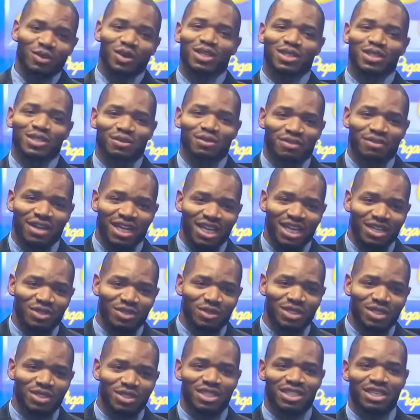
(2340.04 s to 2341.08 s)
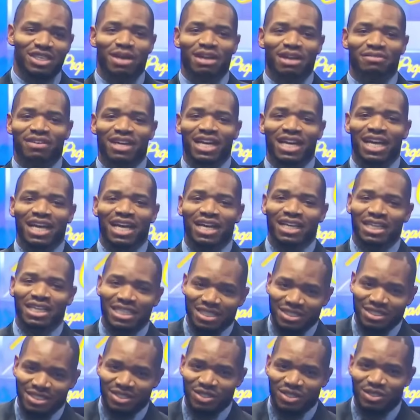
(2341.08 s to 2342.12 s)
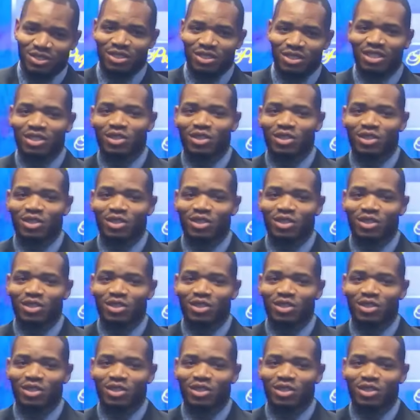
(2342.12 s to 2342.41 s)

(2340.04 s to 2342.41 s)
is your what does your father do? This was My father is